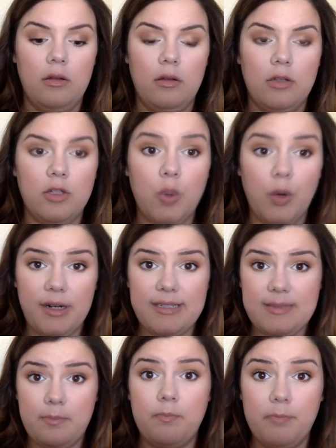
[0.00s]
towards
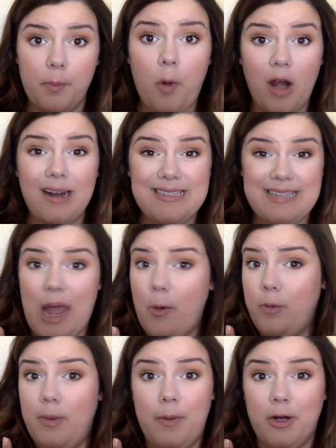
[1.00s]
the products that I
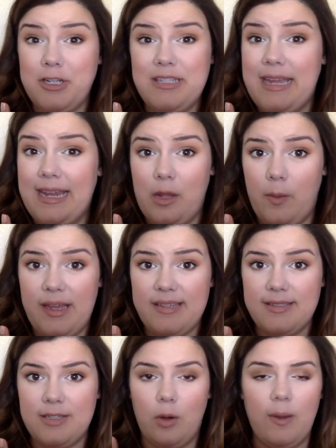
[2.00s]
would be purchasing anyways.
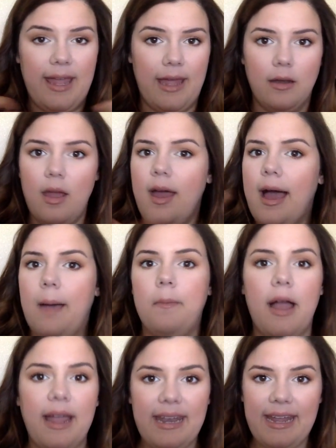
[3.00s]
So again, I'm
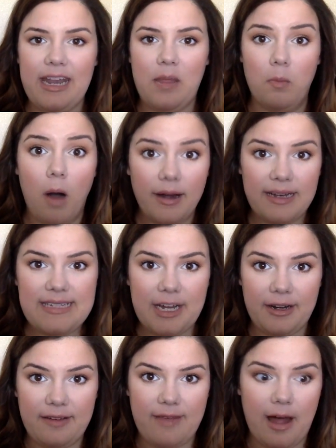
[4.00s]
not getting any
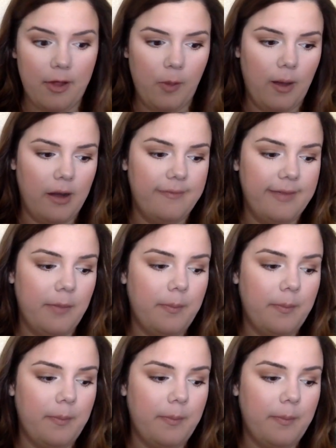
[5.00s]
monetary value out of it,